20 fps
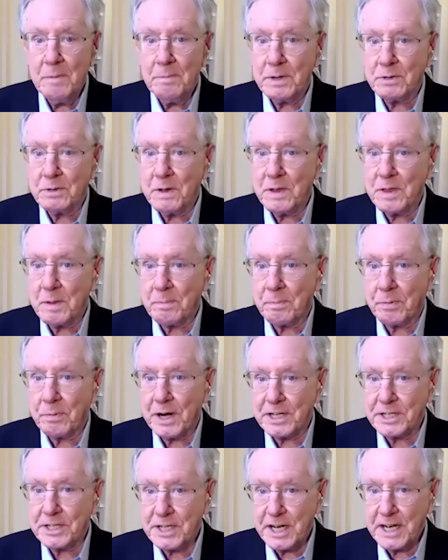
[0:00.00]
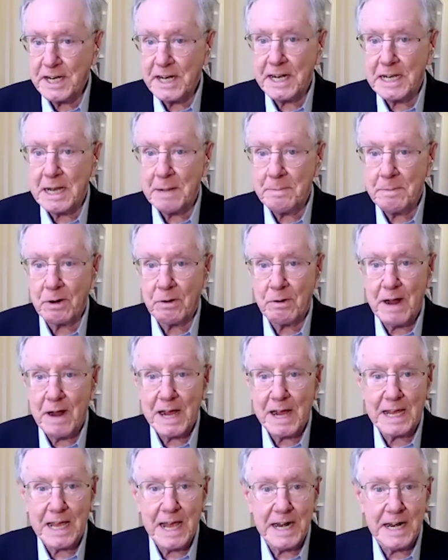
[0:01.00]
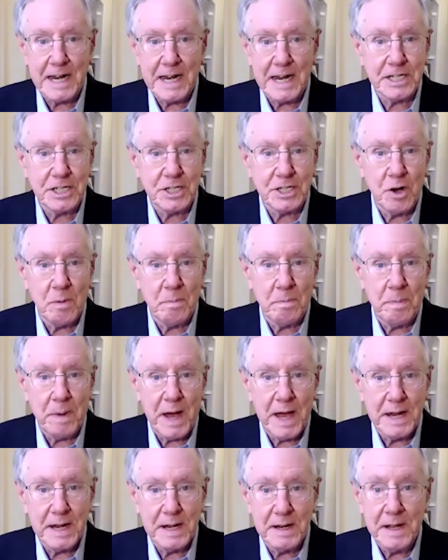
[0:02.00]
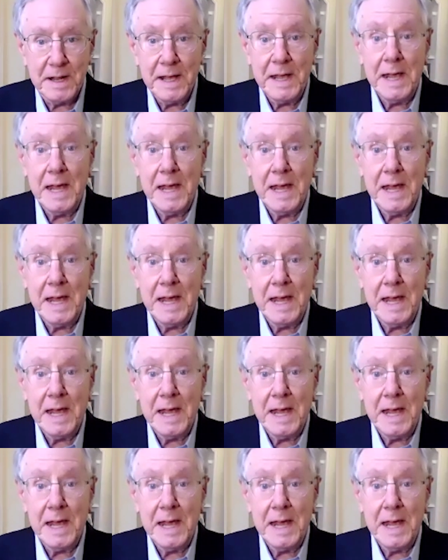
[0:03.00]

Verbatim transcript: between the President and Democrat candidate Joe Biden